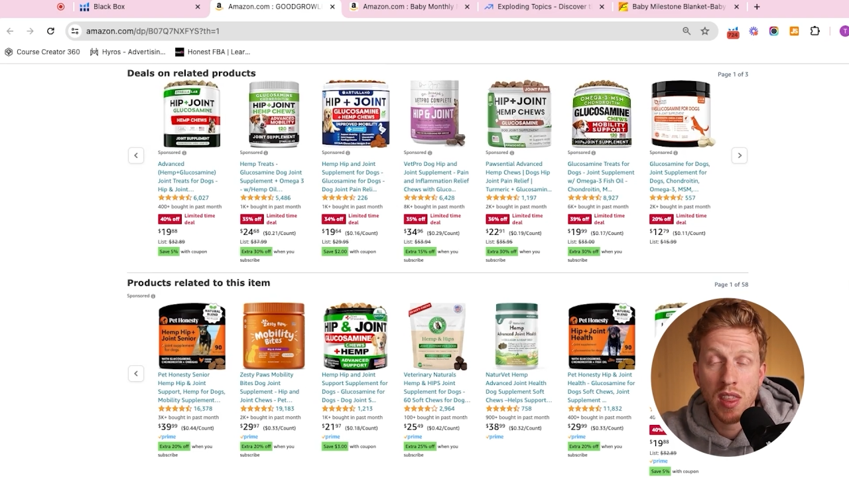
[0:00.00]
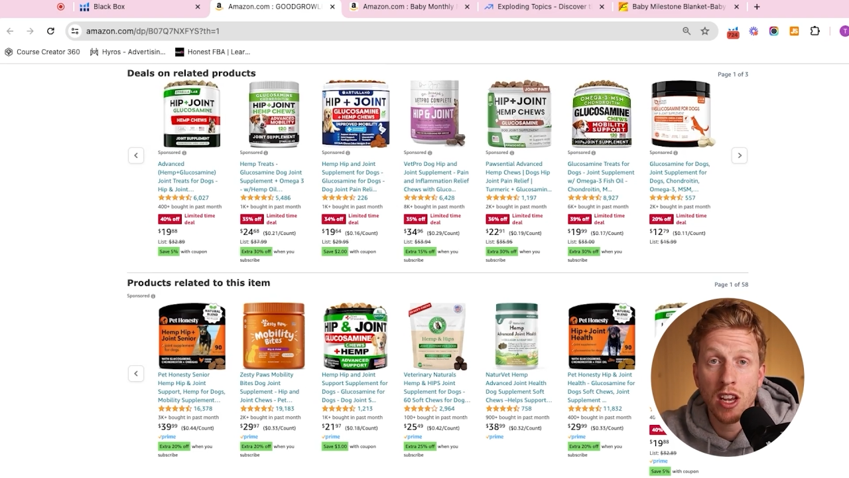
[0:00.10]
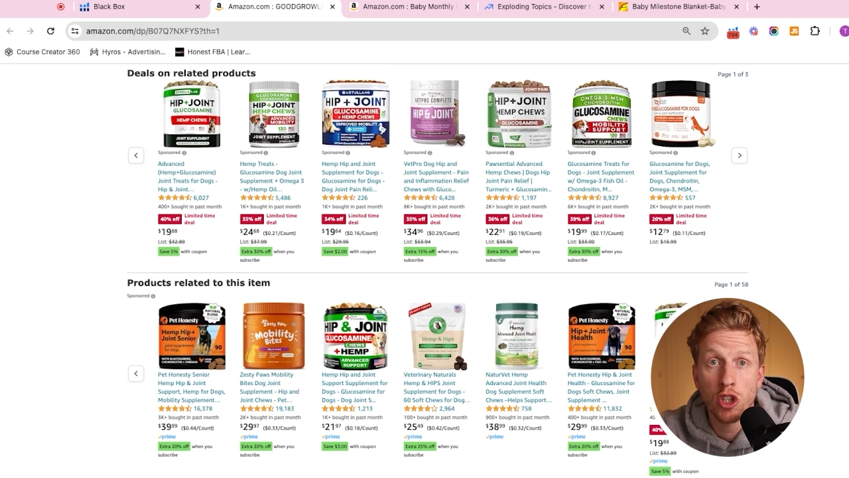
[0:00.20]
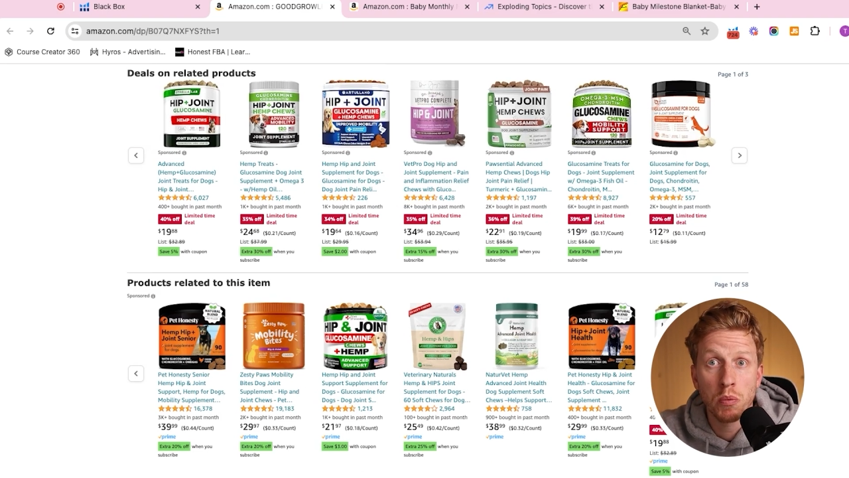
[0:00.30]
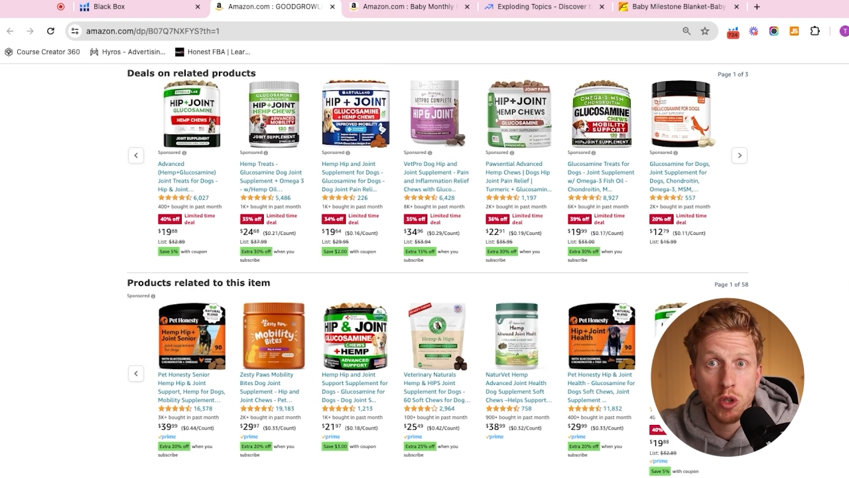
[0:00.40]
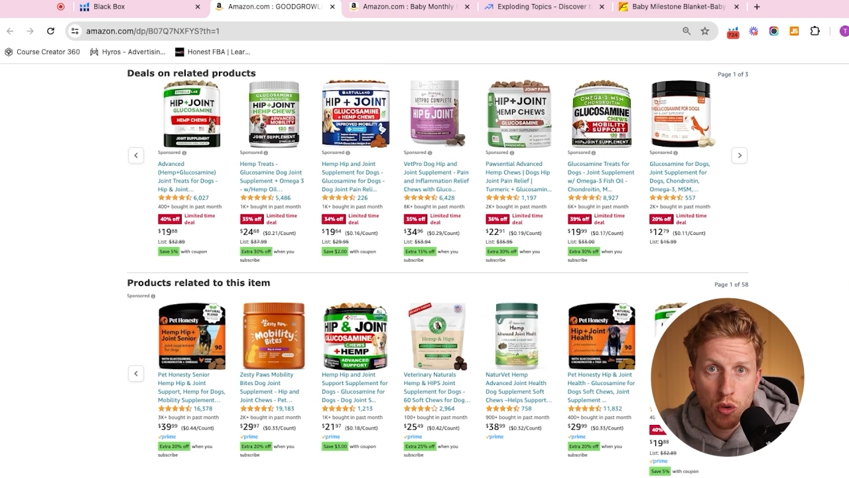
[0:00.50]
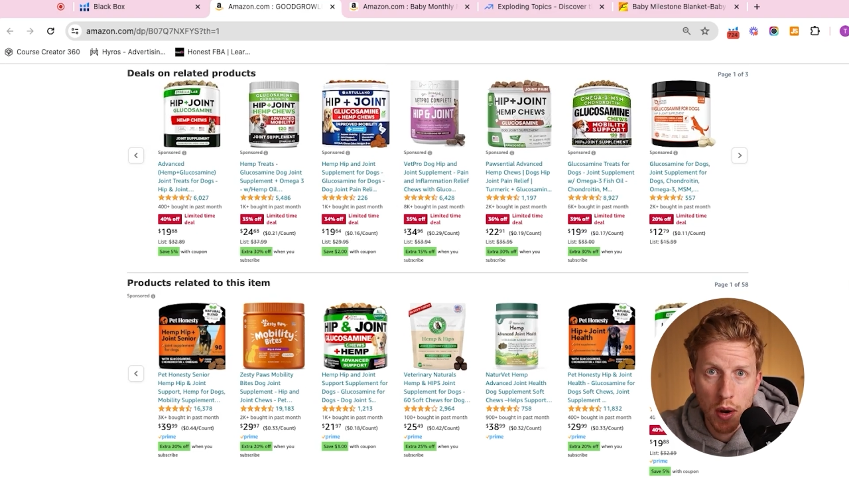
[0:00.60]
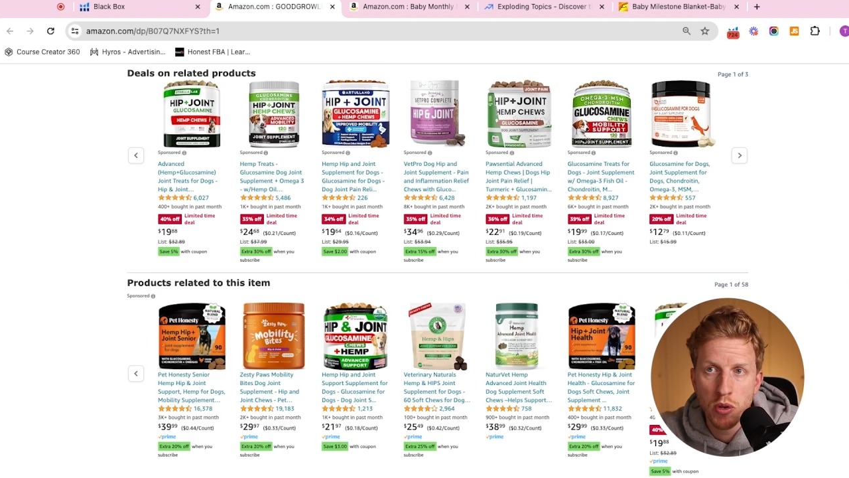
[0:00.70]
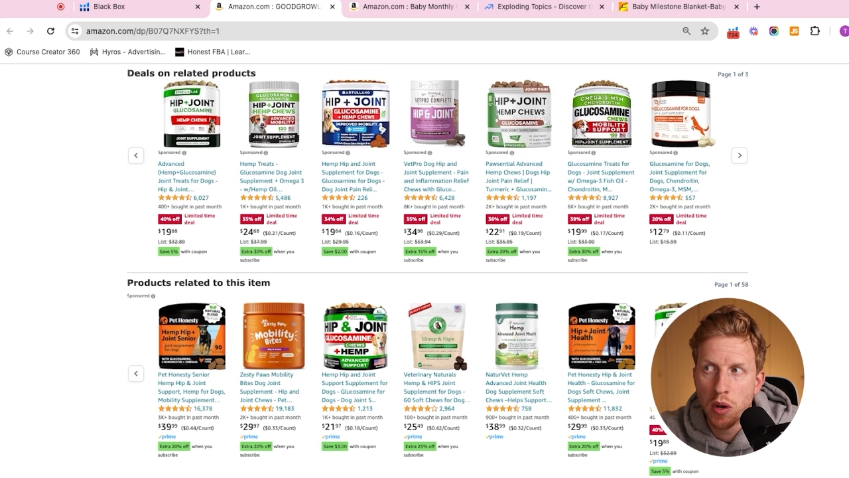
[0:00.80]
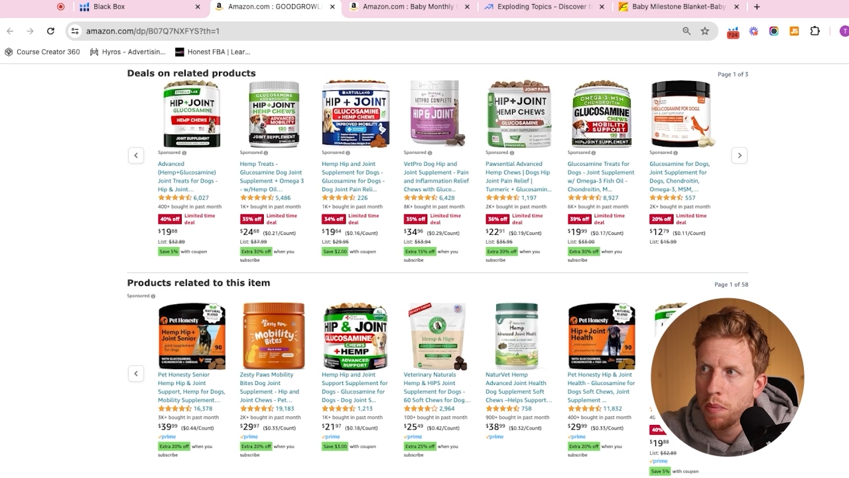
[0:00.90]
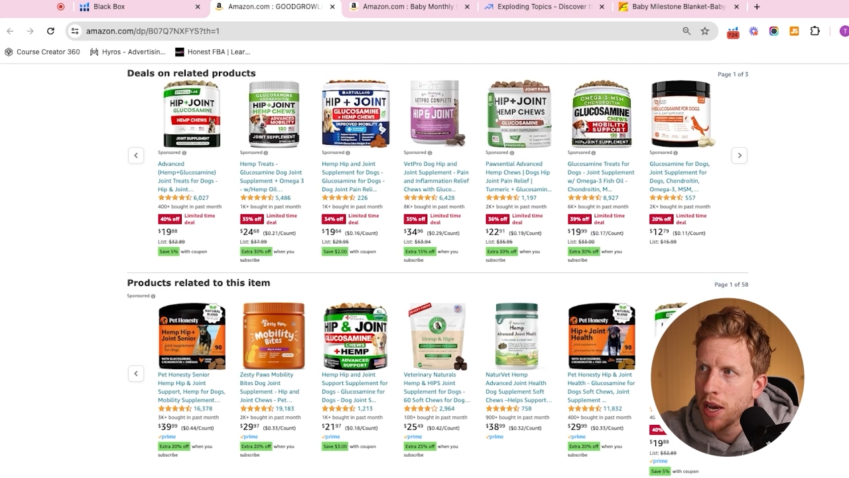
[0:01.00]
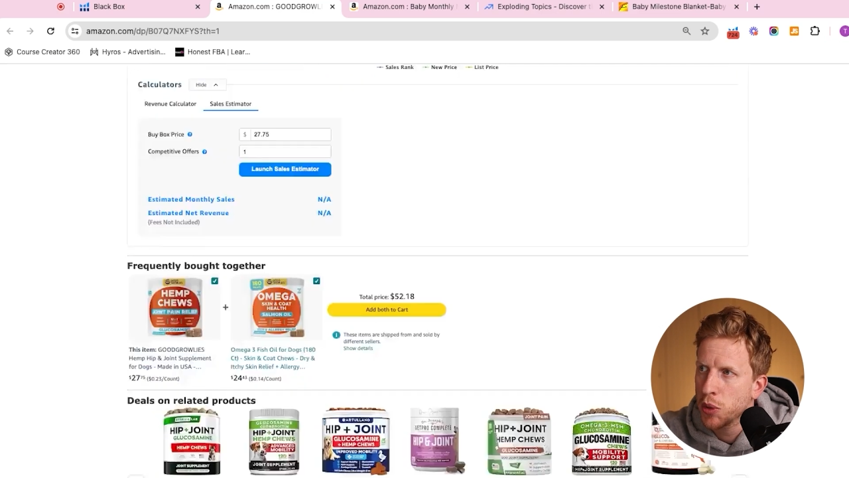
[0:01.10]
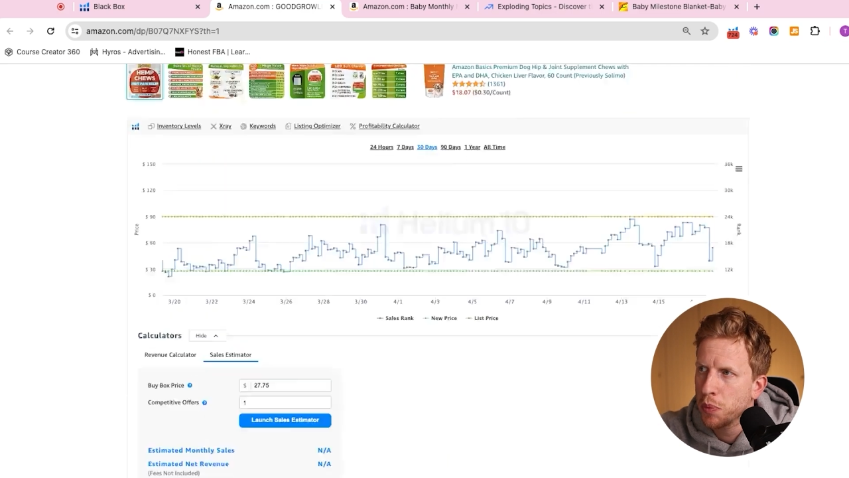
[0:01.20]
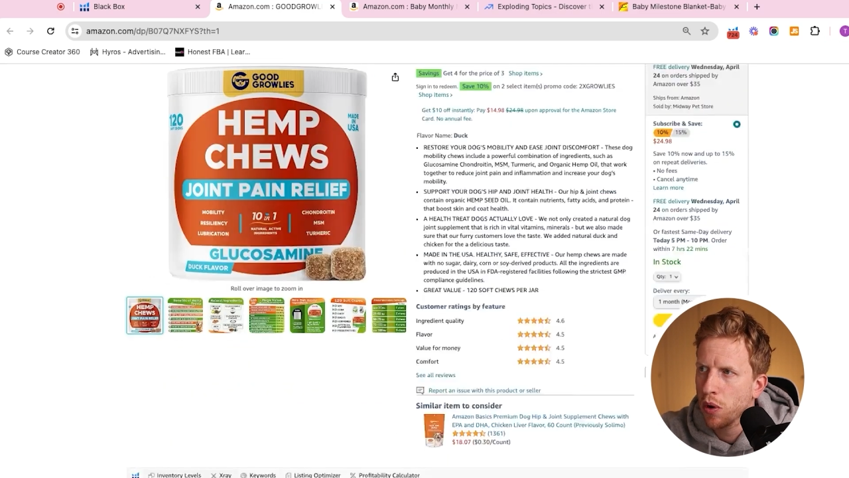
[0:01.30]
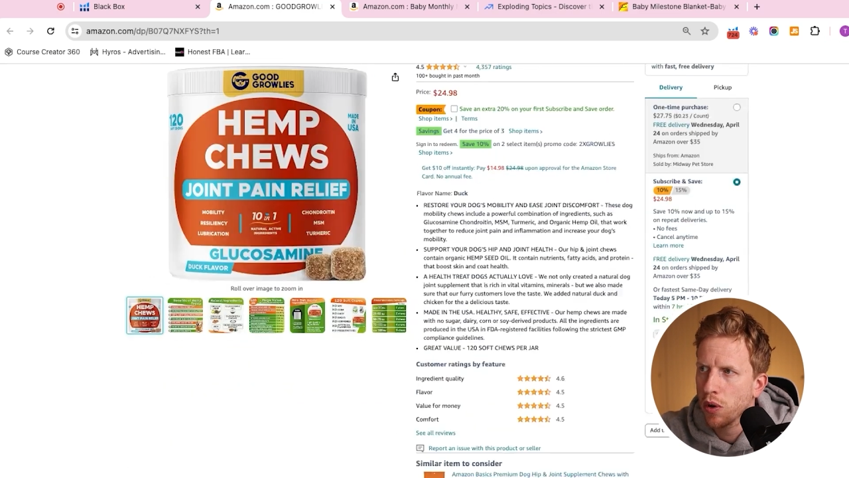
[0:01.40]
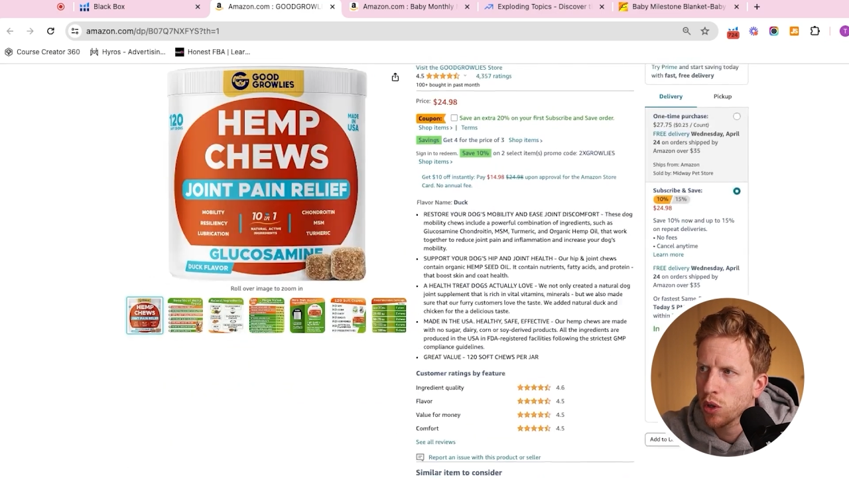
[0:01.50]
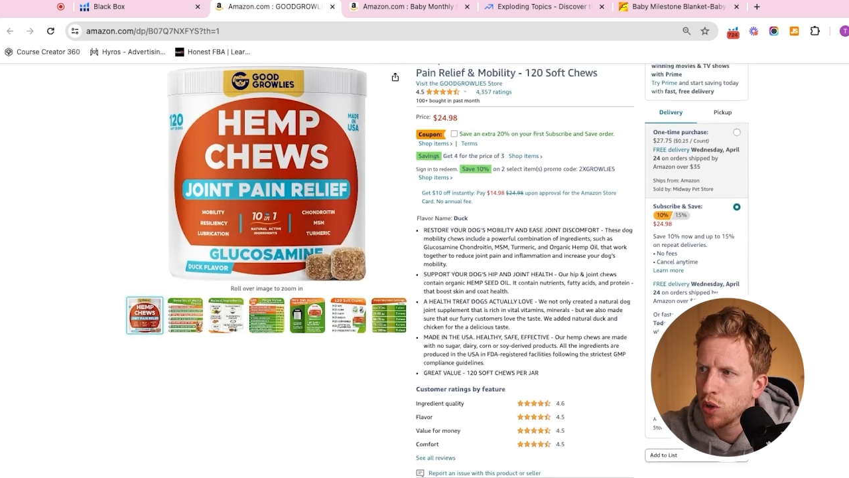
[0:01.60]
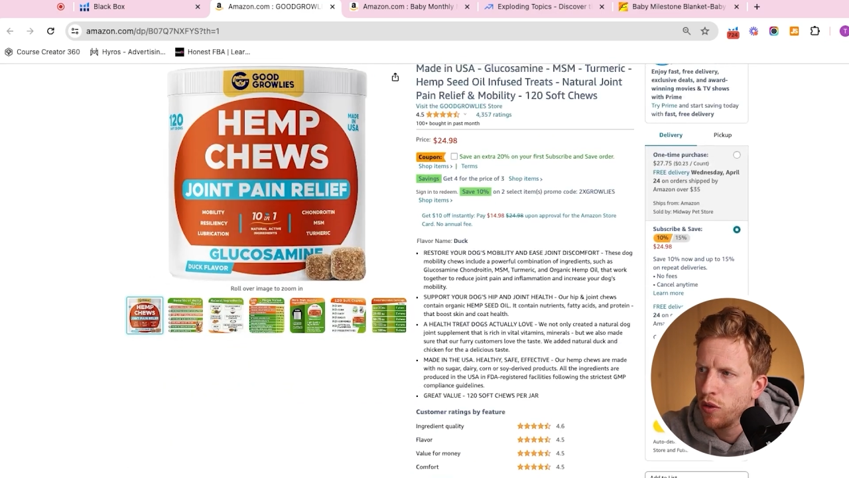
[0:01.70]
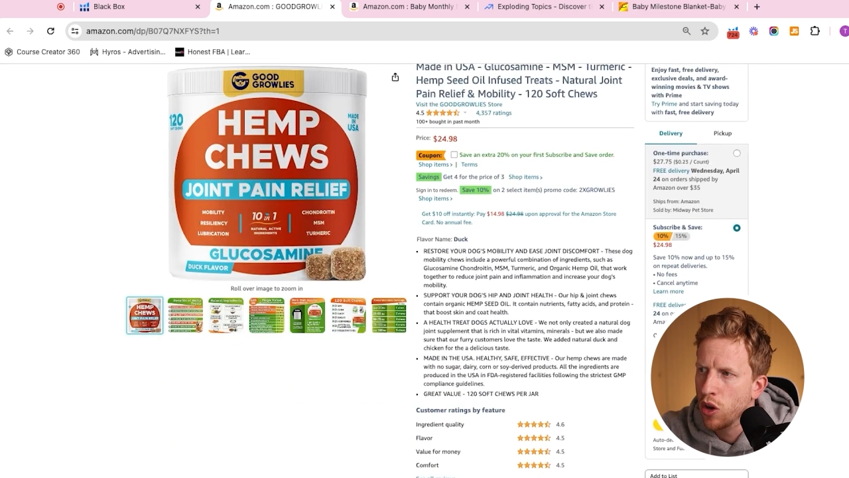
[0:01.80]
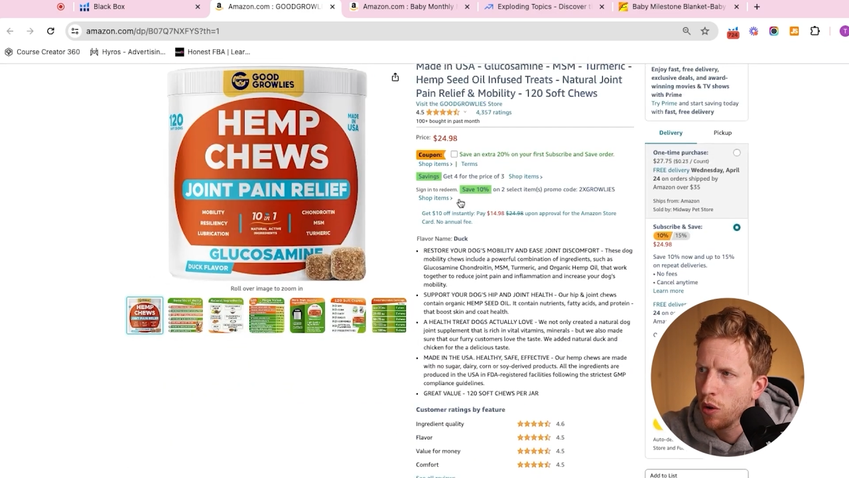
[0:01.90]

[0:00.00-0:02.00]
They're subscription-based products. So if